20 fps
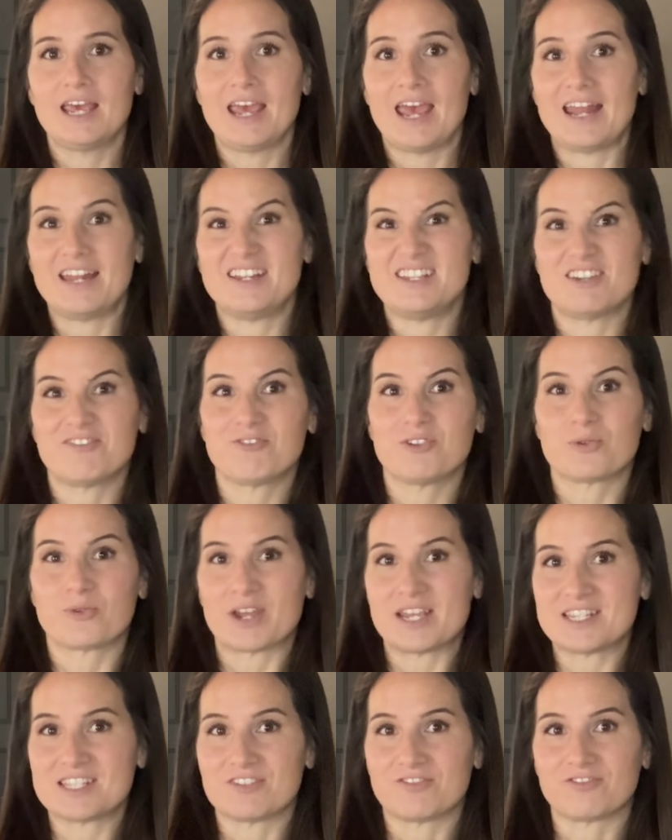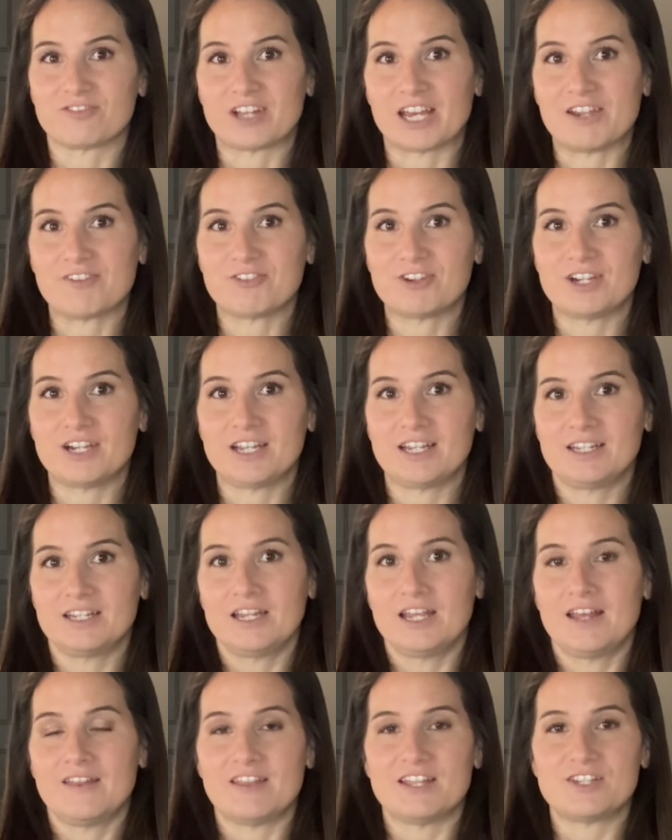and different ways to flavor it
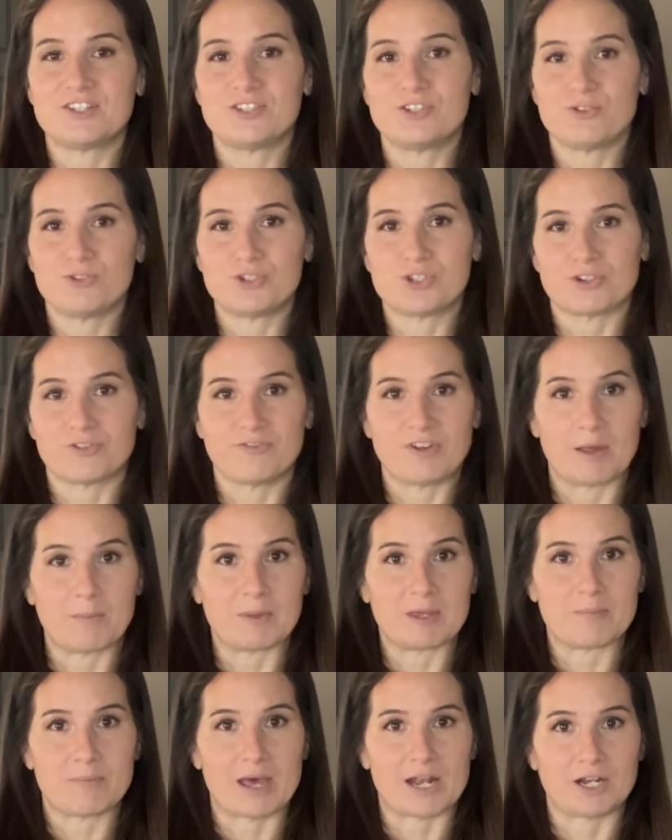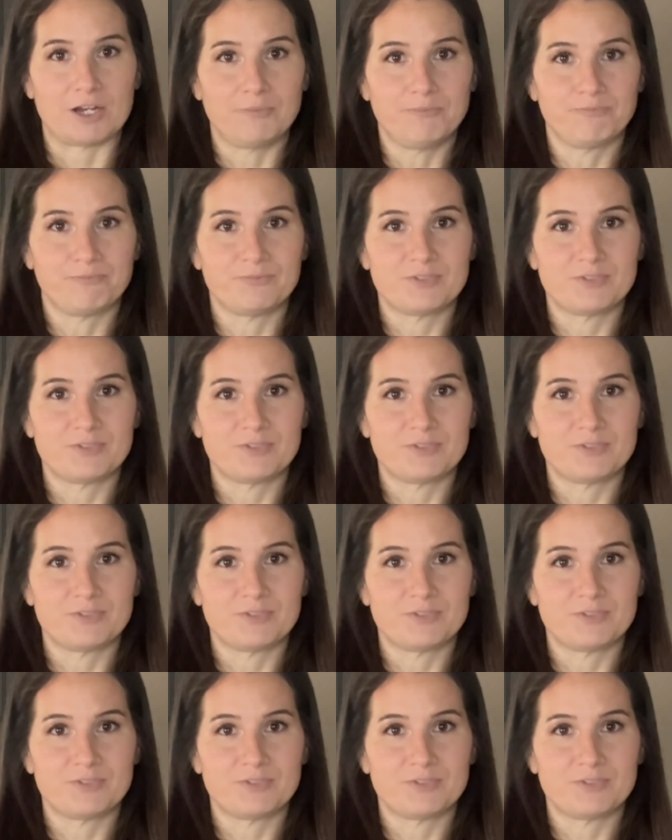that suits your family better.